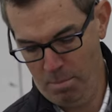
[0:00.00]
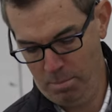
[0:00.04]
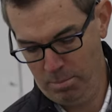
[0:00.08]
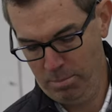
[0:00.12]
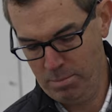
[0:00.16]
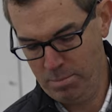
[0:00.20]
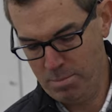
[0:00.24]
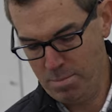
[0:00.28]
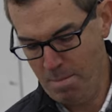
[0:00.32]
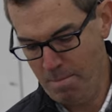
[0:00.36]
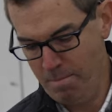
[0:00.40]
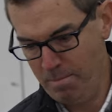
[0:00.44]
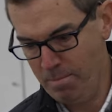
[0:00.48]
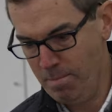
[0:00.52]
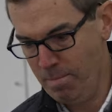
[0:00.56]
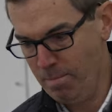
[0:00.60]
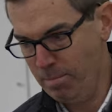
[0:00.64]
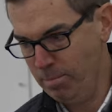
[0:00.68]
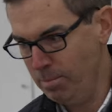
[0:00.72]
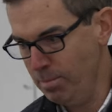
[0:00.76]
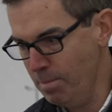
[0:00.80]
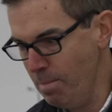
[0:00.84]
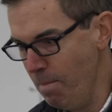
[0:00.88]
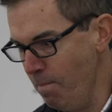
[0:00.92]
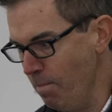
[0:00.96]
approach it,
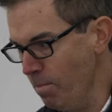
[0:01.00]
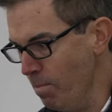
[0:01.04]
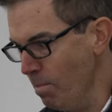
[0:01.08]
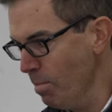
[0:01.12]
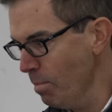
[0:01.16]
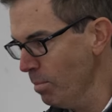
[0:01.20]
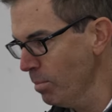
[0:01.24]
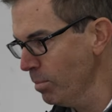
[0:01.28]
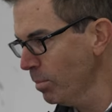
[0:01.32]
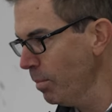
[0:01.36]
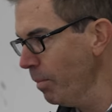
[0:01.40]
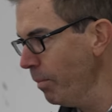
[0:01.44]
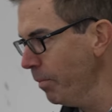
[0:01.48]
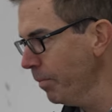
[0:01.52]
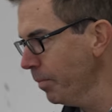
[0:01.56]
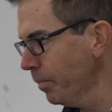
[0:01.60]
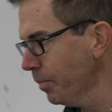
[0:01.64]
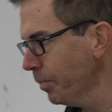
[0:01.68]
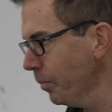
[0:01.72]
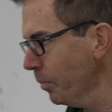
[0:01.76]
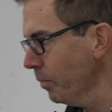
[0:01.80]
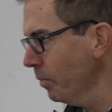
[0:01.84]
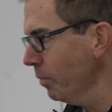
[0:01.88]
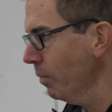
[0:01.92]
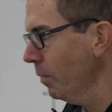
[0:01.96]
and
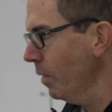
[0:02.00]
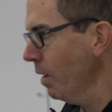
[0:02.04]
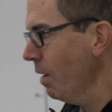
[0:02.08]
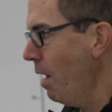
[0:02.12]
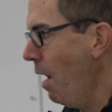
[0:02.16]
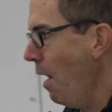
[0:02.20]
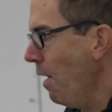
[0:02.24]
what's the meaning